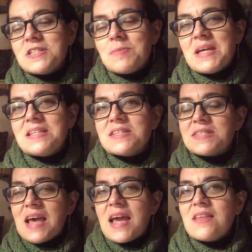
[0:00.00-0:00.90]
to me to
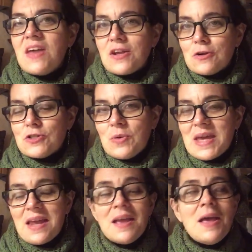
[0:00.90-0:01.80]
say that you're
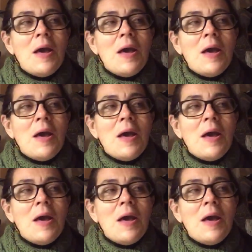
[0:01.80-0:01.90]
doing it.